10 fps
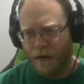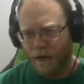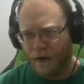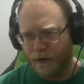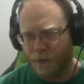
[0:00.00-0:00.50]

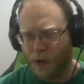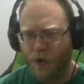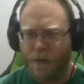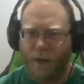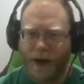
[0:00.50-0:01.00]
this
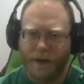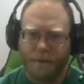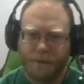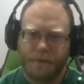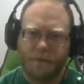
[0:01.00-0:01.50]
probe away.
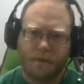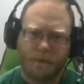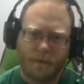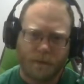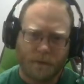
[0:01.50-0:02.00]

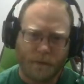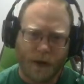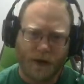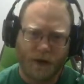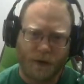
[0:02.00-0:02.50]

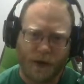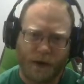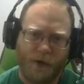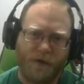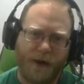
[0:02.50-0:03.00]
So we're going
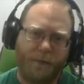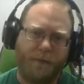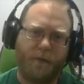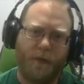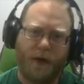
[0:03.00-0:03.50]
to move up.
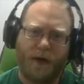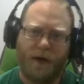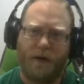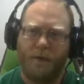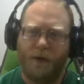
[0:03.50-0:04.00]
We're going
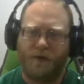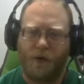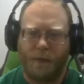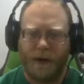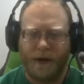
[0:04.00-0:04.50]
to
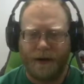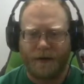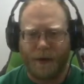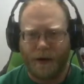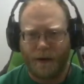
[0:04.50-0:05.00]
perform the
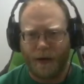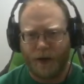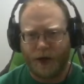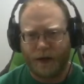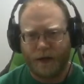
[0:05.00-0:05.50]
next part of the
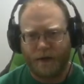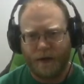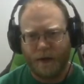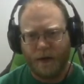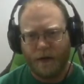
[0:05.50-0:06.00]
objective.
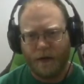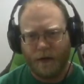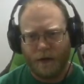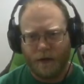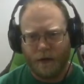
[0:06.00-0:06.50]

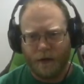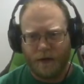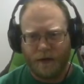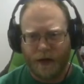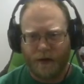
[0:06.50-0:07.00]

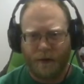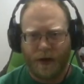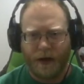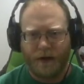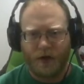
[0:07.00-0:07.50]
Just get in
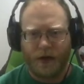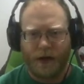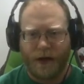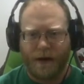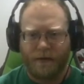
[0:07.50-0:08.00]
range,
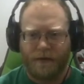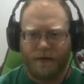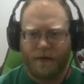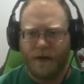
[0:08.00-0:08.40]
hit F,